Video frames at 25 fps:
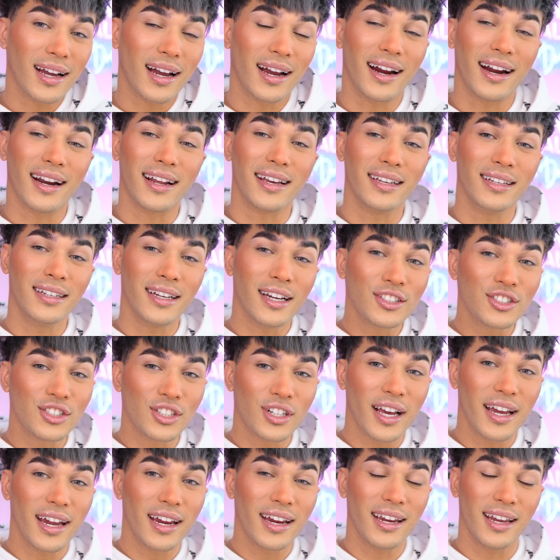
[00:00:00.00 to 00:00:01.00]
I got it
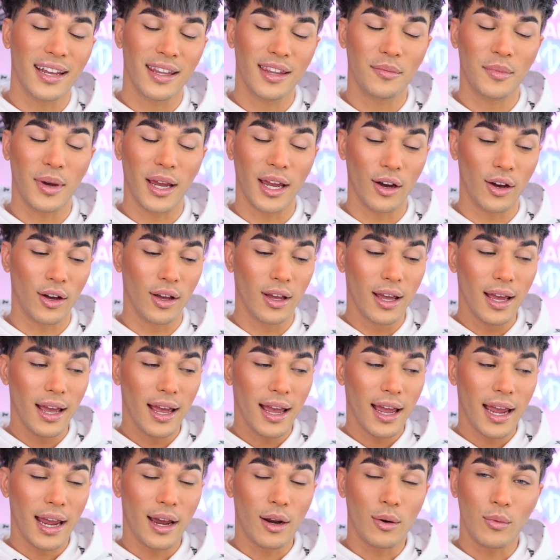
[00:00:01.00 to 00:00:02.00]
yesterday in the mail,
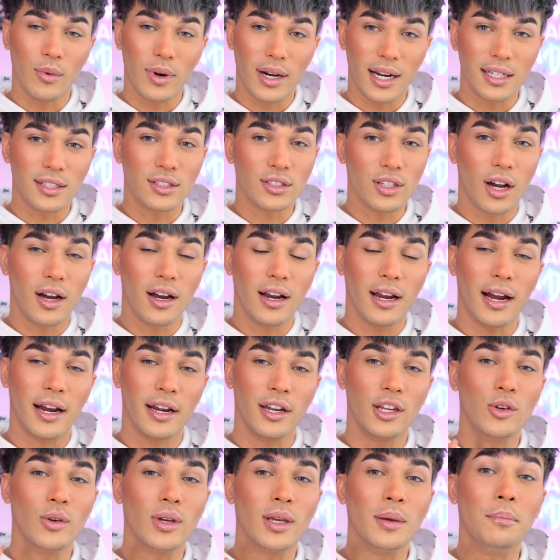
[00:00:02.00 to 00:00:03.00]
and when I saw it, I
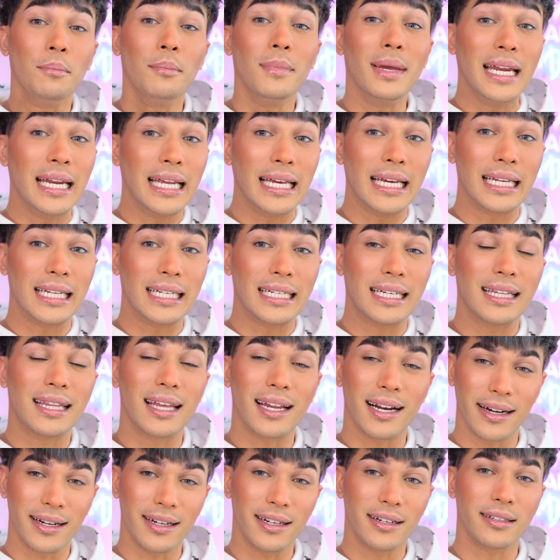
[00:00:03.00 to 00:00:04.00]
knew immediately
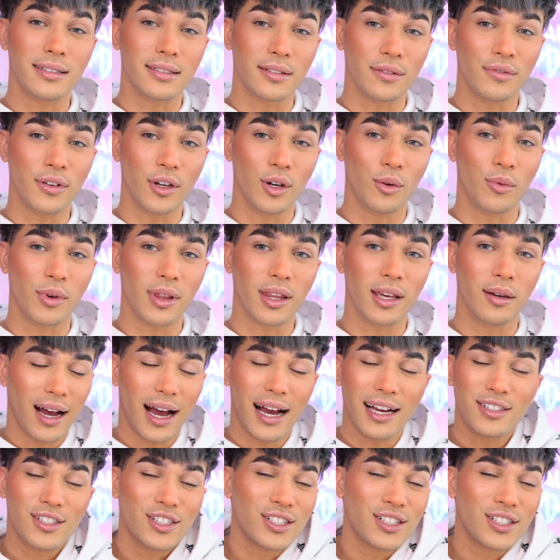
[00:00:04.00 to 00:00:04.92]
that I needed to film with it.